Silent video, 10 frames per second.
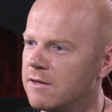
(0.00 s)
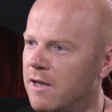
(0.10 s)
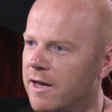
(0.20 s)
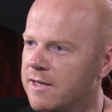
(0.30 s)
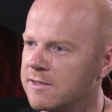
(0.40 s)

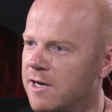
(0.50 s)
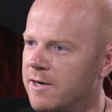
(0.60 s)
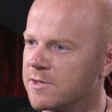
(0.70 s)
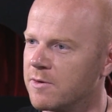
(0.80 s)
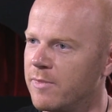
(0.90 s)
Like, in
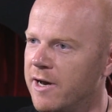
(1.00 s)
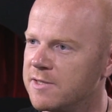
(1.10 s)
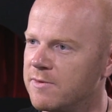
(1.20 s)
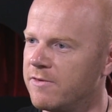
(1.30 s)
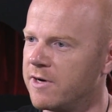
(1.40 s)
times gone by,
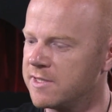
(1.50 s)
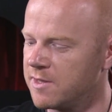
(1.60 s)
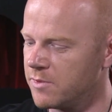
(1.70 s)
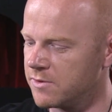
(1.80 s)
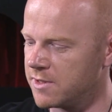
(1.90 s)
it's been very
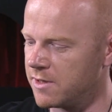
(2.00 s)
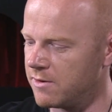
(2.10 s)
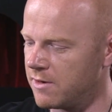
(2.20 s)
simple to know,